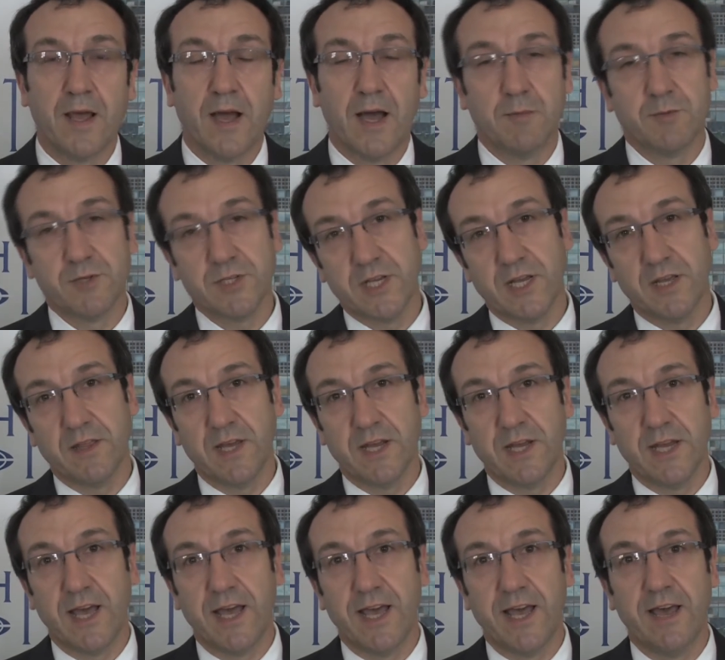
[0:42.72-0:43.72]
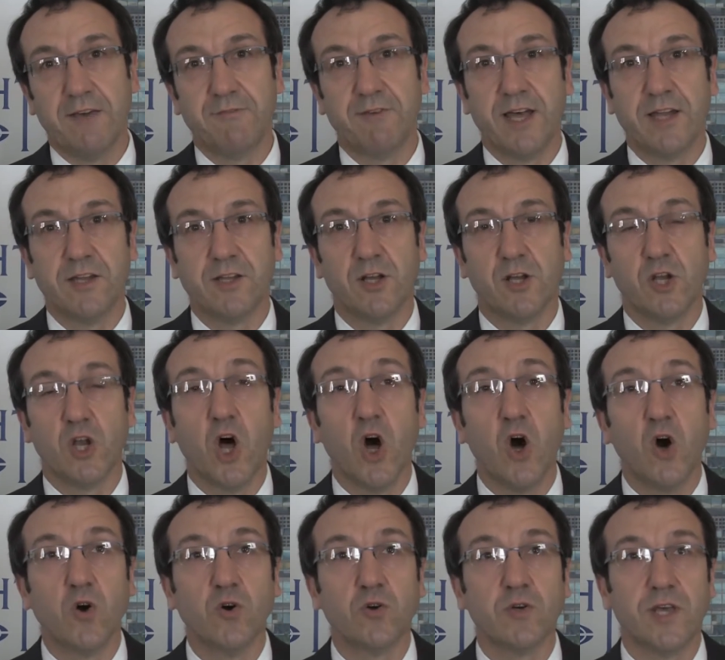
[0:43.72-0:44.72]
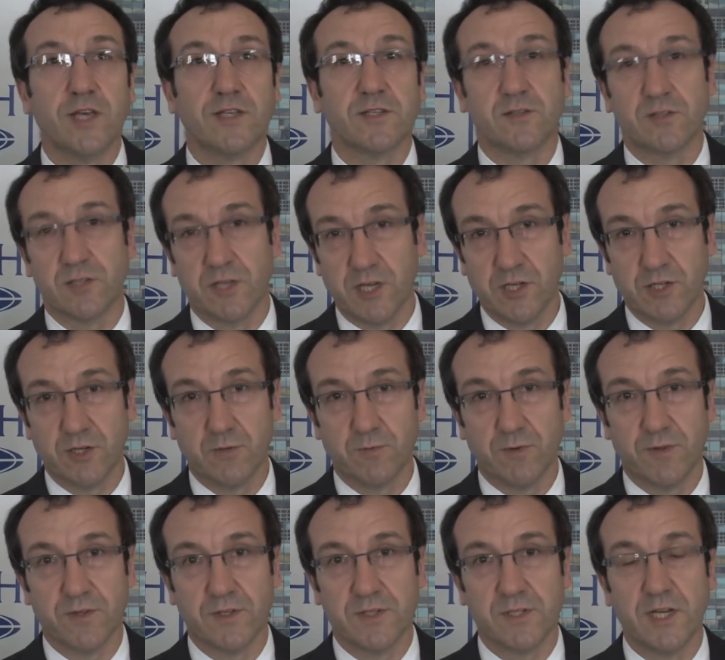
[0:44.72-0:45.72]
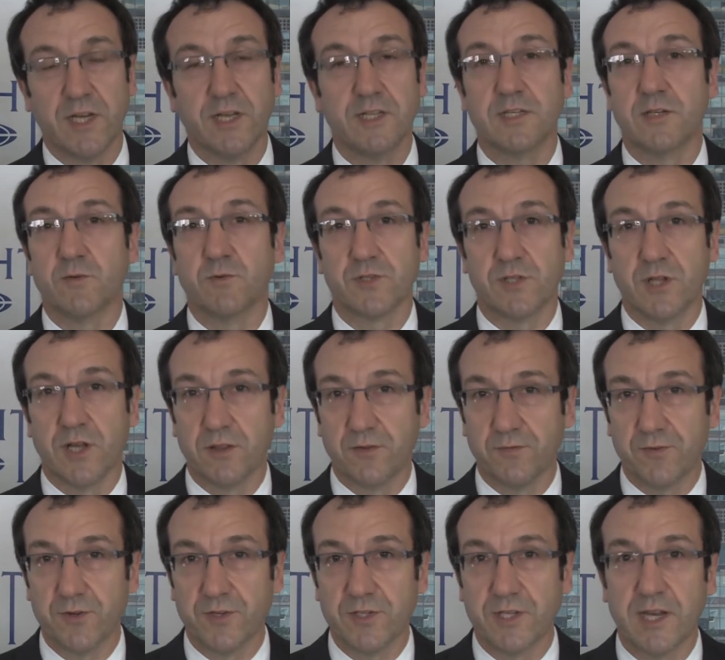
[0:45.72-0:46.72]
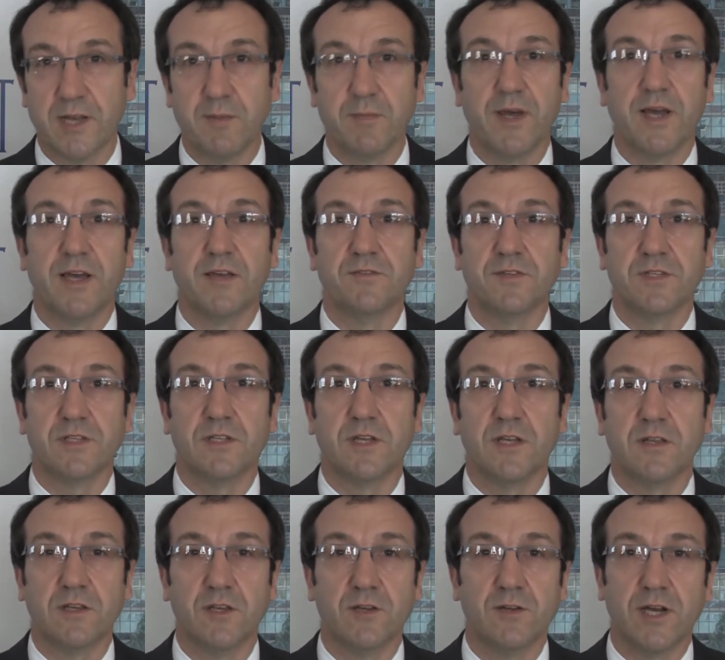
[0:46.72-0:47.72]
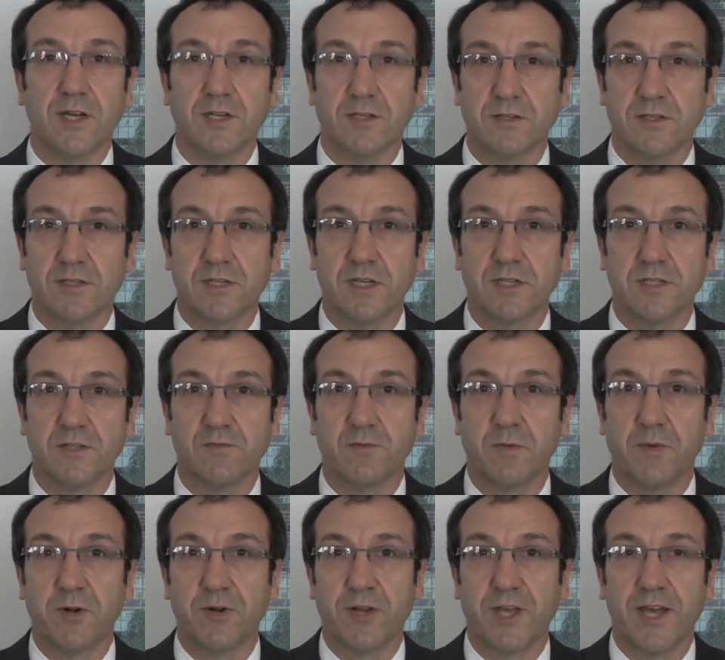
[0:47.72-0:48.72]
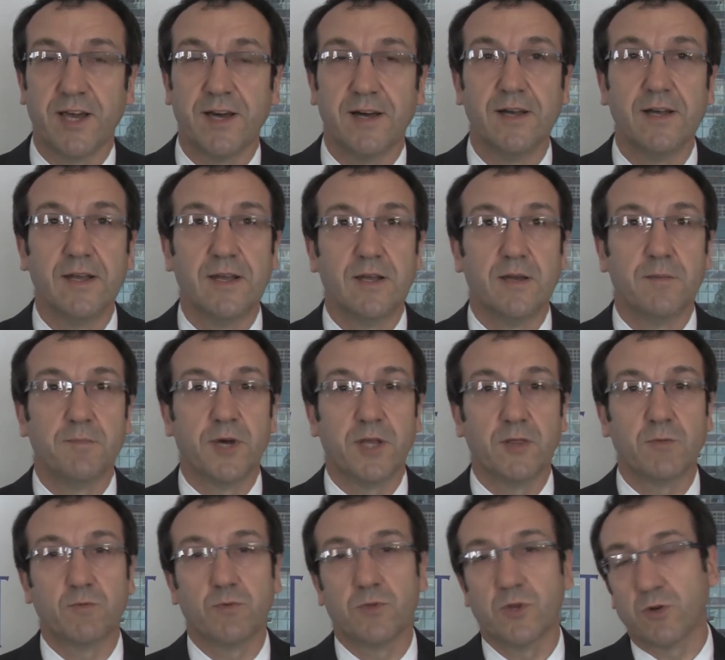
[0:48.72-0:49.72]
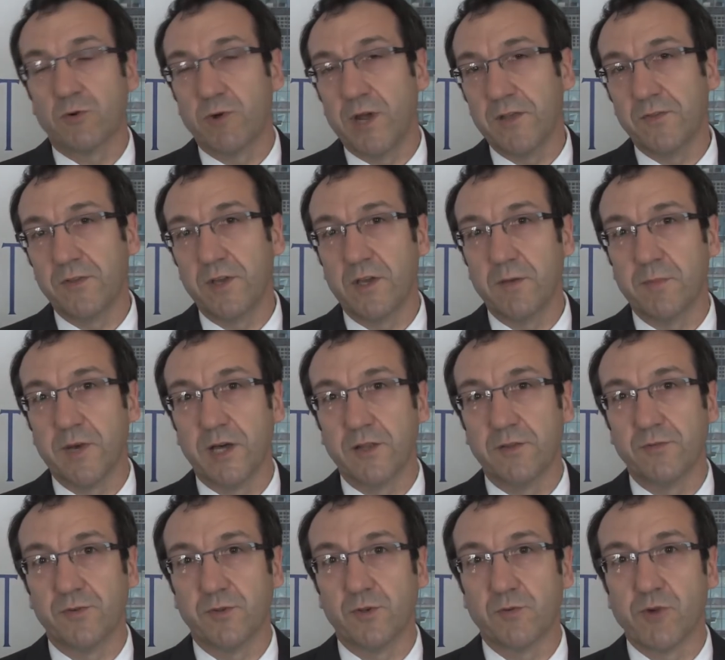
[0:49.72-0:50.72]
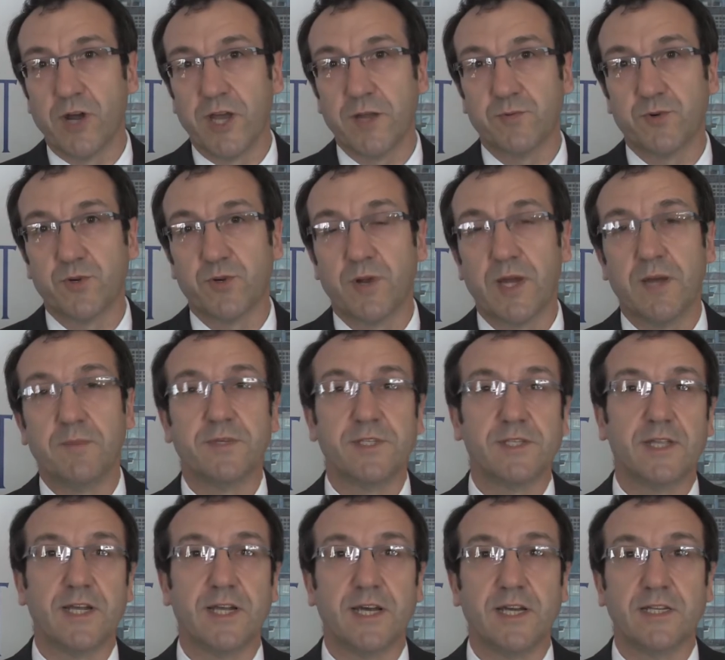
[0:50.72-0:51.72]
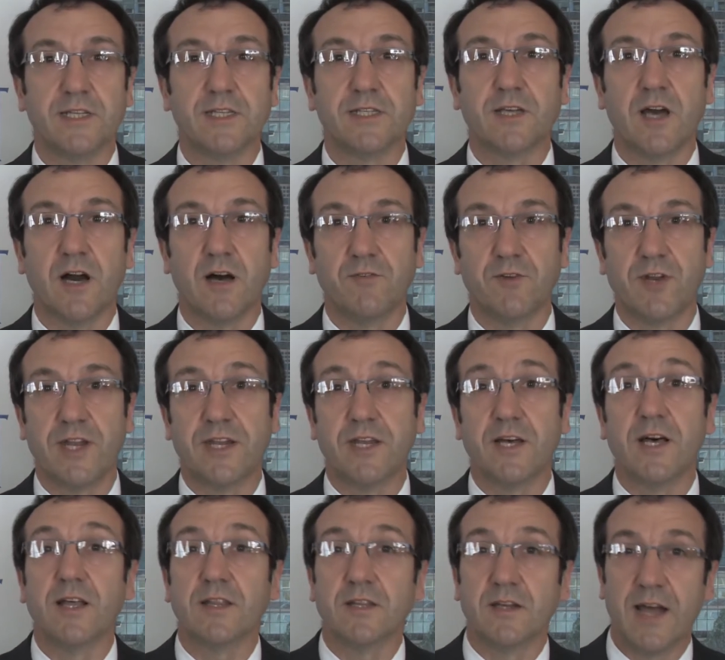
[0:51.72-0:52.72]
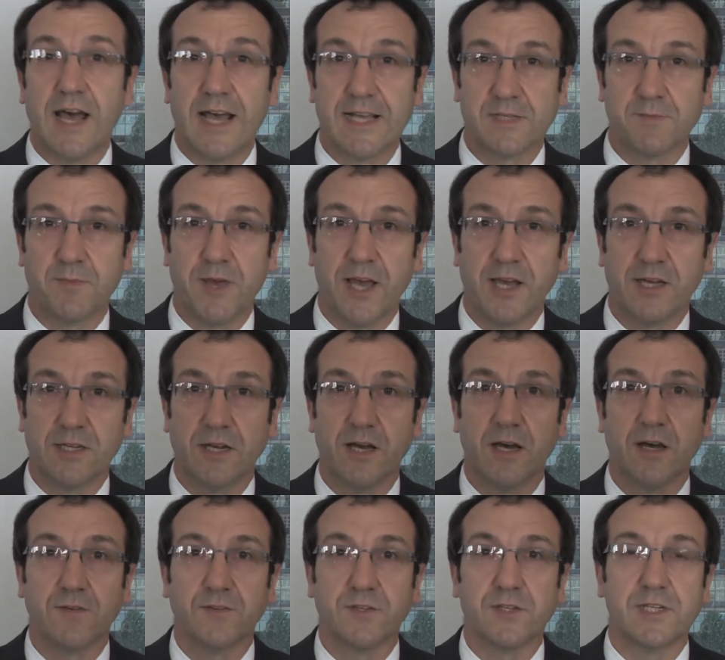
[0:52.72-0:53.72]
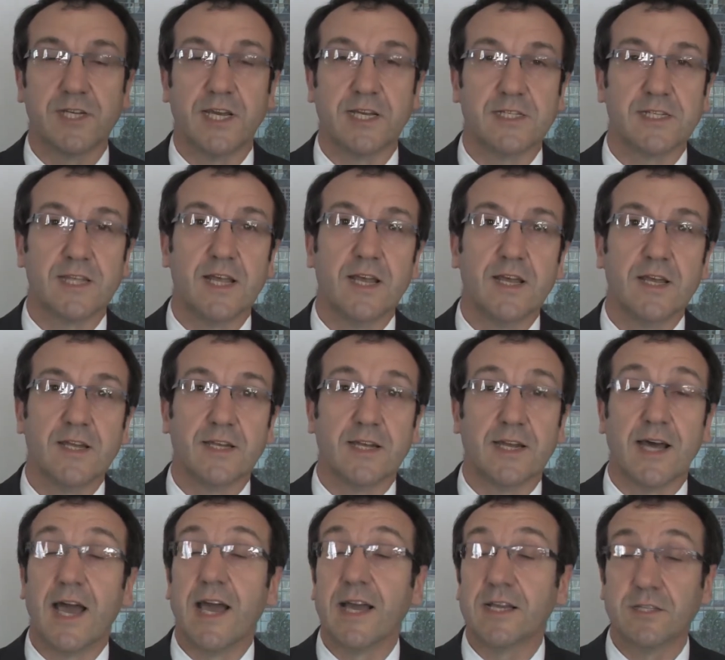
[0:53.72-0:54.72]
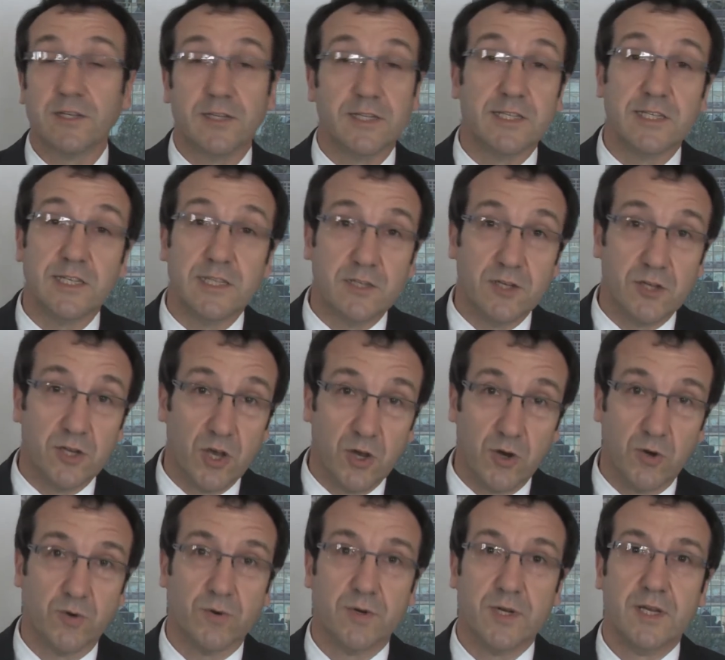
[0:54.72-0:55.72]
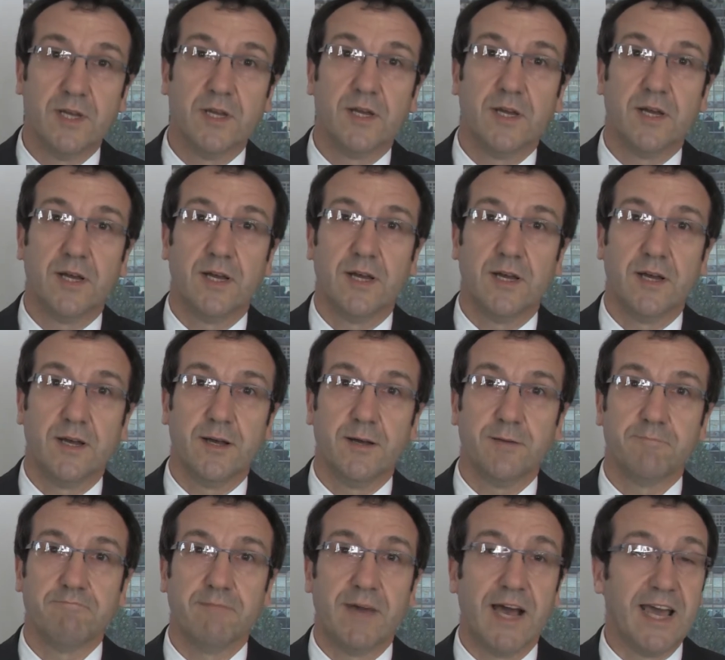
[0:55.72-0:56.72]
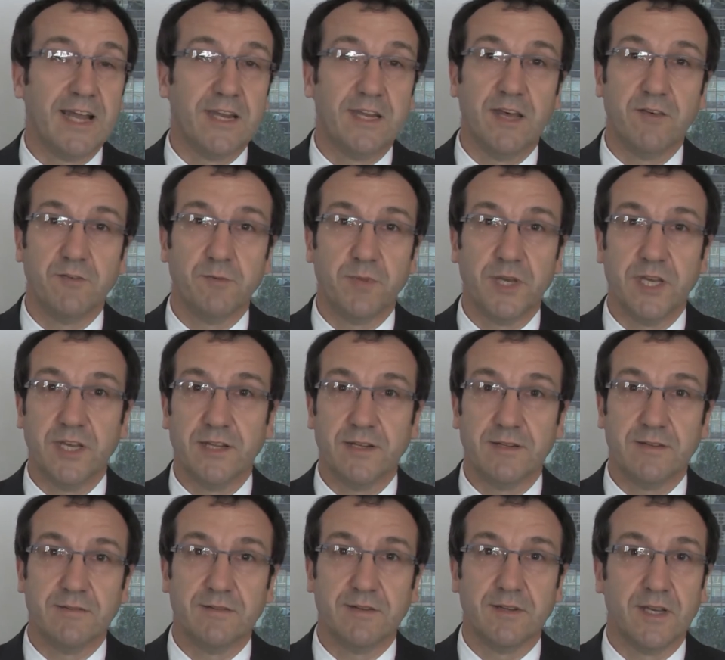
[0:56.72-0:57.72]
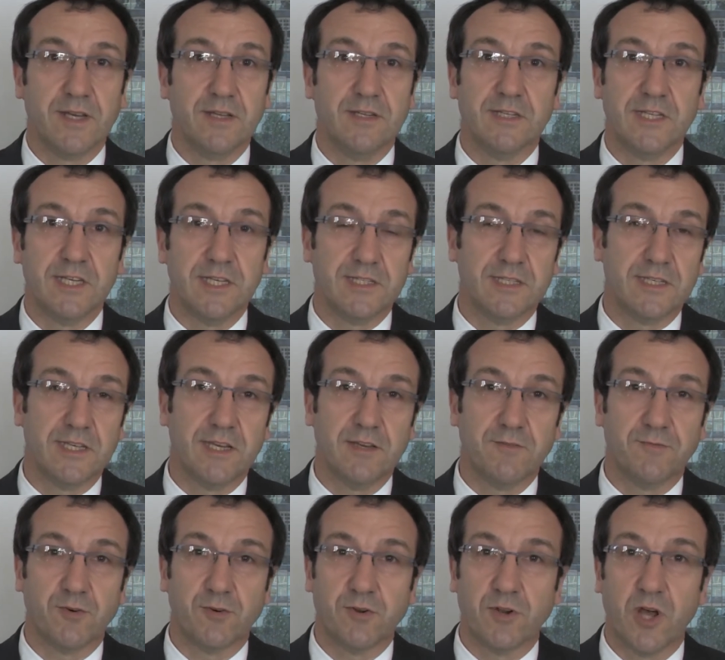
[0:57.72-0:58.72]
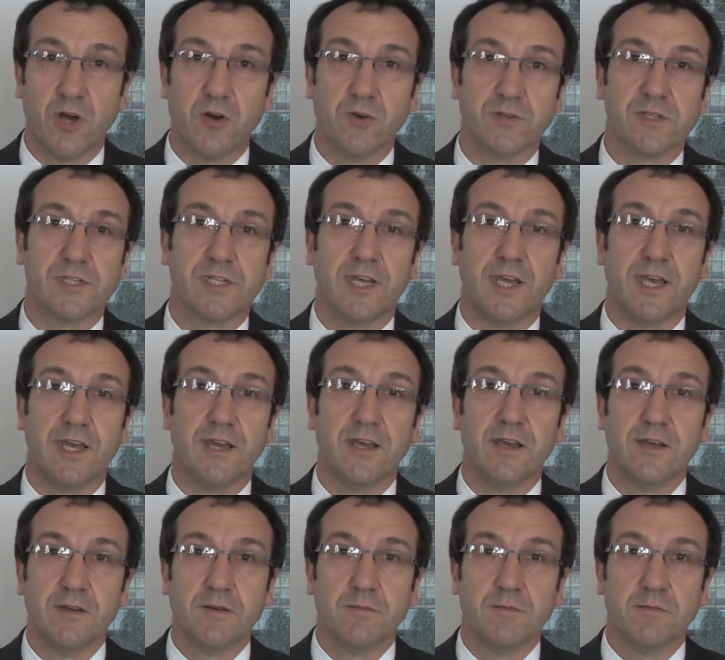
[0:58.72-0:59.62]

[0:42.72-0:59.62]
I must say that I have had a long association with the States. It was not the first time I visited the United States of America. But the great thing about the Fulbright program is that I discovered another aspect of the States that I actually didn't know. I had never been in DC for a long stay.